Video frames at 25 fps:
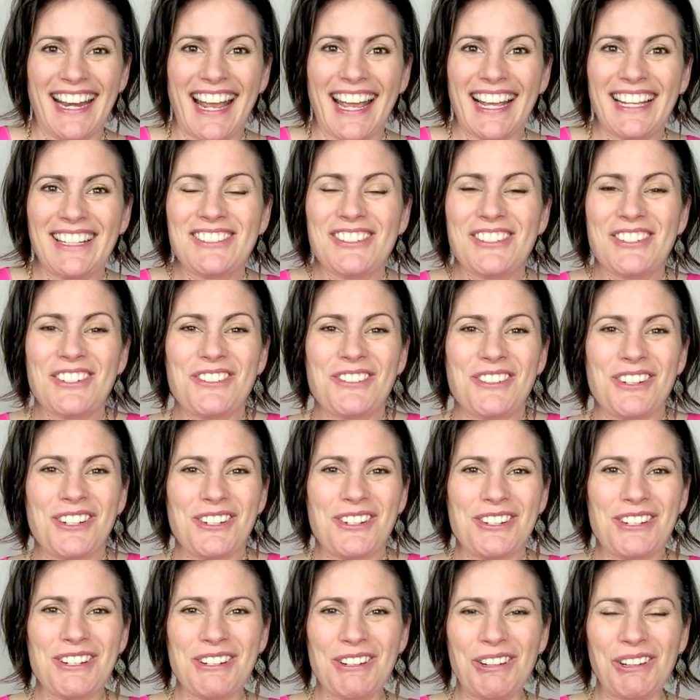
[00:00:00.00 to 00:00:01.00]
extra
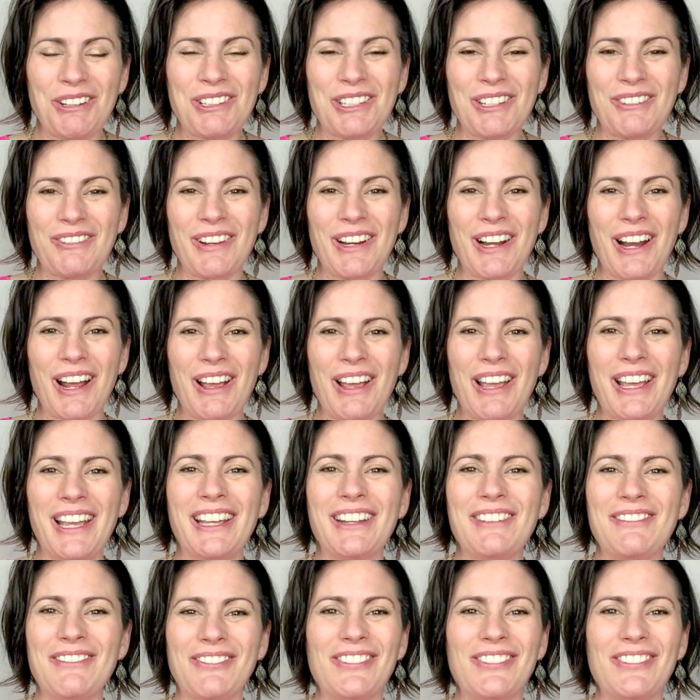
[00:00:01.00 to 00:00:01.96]
juice. I mean, I can